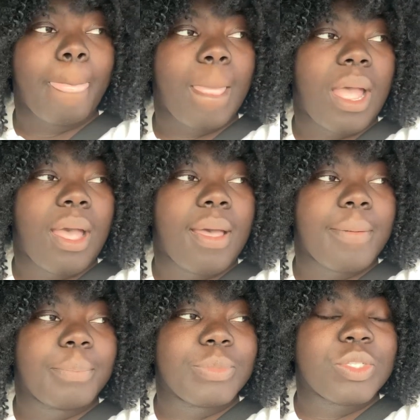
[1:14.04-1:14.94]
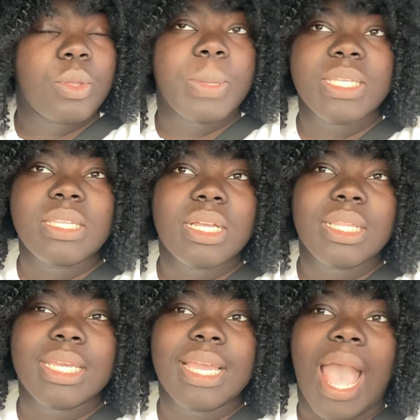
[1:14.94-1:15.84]
So
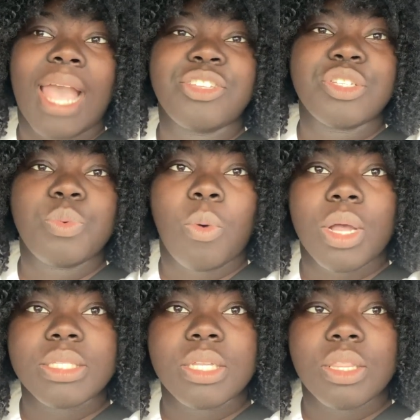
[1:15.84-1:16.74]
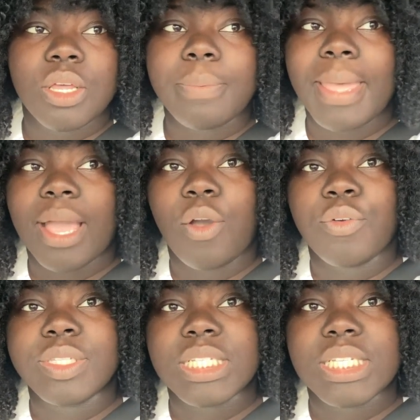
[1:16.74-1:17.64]
basically, I just want to look back
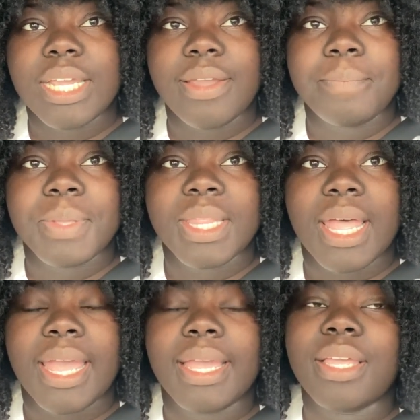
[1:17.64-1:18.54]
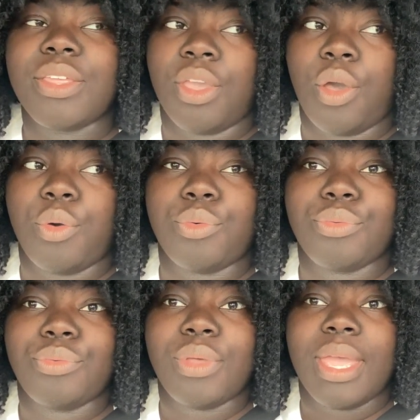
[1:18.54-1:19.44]
over this year and be like, yo,
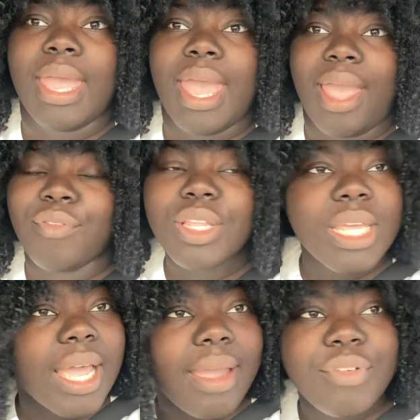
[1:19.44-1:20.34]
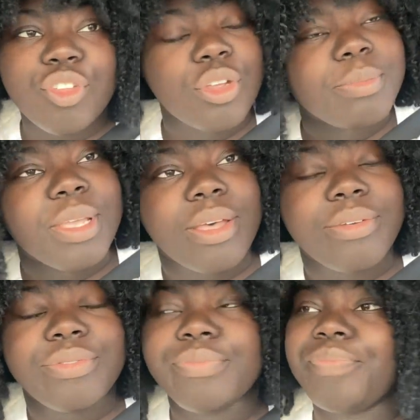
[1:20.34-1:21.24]
everything I ever dreamed
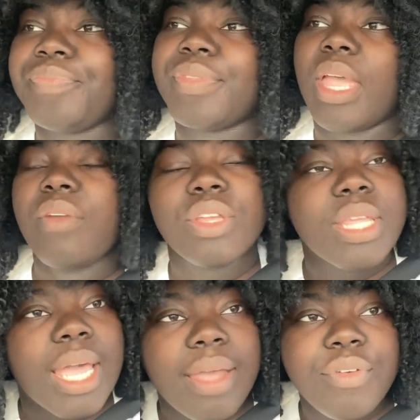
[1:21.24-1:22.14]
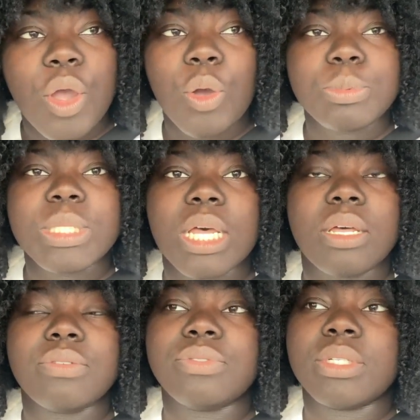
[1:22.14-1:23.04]
of, everything I ever hoped
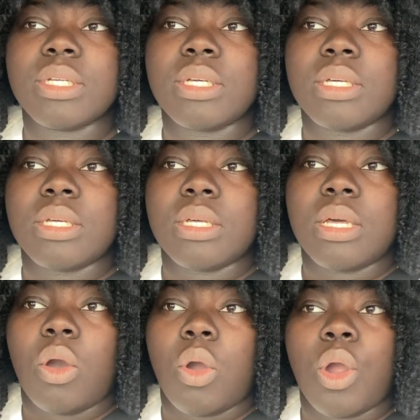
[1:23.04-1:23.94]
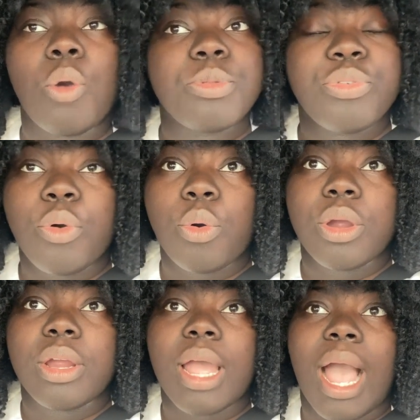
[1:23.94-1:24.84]
of, or hoped
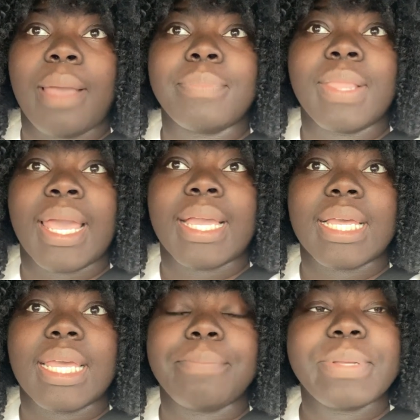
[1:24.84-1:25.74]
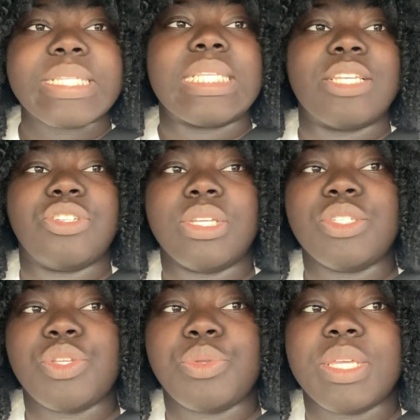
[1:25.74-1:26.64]
for, I'm like in position
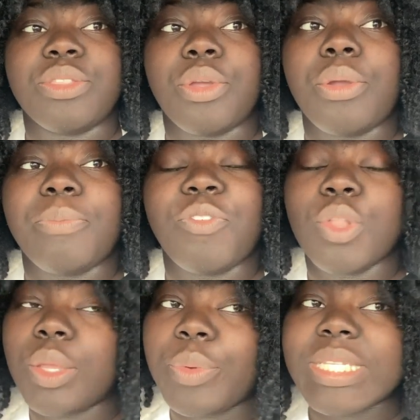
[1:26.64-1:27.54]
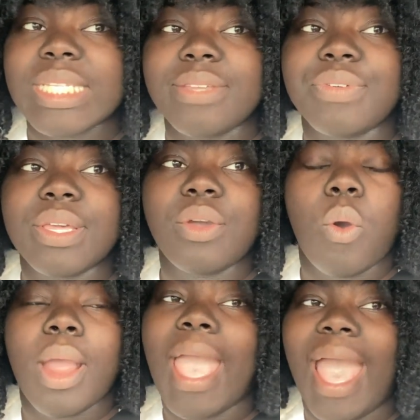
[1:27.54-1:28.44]
to either fully receiving
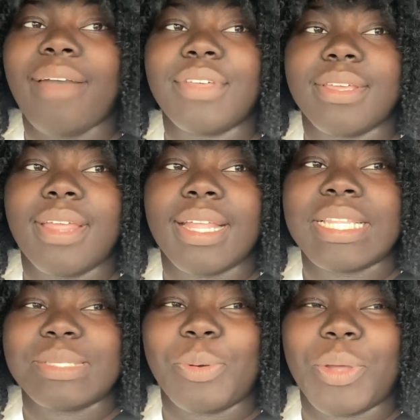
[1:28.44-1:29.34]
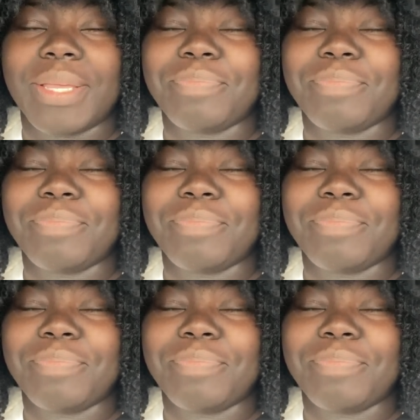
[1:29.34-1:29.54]
or I have it at this point.